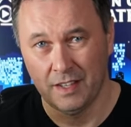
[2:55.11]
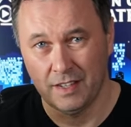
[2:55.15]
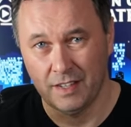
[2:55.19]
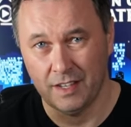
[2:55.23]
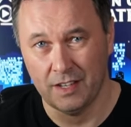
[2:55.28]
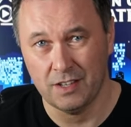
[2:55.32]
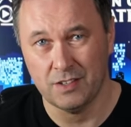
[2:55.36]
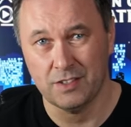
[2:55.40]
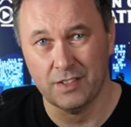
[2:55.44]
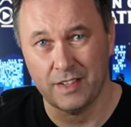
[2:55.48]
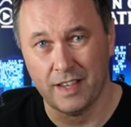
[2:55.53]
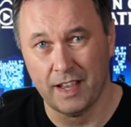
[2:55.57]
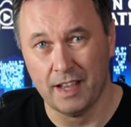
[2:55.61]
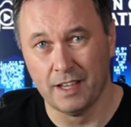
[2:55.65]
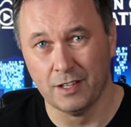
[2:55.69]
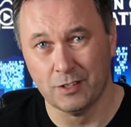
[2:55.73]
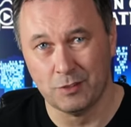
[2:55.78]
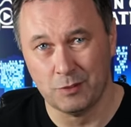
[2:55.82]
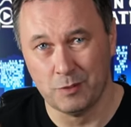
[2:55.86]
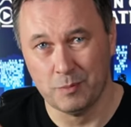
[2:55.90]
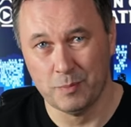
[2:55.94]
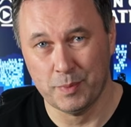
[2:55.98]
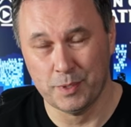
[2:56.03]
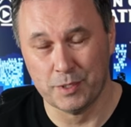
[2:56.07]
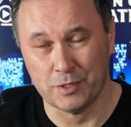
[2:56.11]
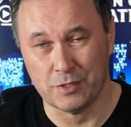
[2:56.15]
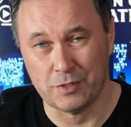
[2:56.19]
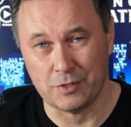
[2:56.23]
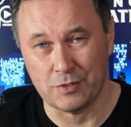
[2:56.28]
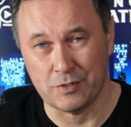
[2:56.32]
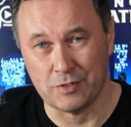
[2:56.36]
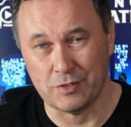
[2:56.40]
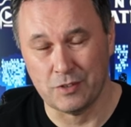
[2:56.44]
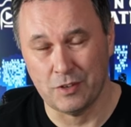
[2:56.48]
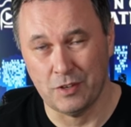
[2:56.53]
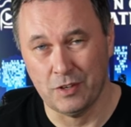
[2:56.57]
Yes, actual
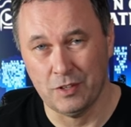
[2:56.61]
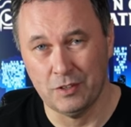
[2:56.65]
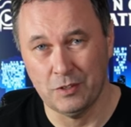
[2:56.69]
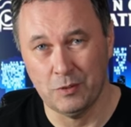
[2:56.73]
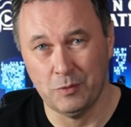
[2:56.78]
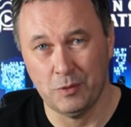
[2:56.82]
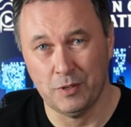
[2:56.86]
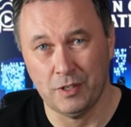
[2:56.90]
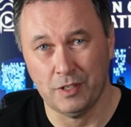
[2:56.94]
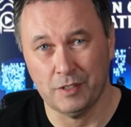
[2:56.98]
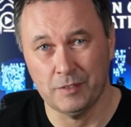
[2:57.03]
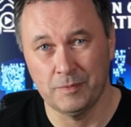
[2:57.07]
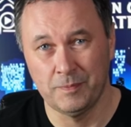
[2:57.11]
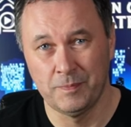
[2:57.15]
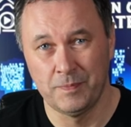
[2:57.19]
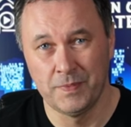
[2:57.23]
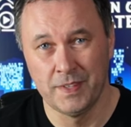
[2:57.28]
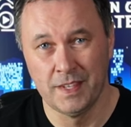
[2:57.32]
pictures on the wall.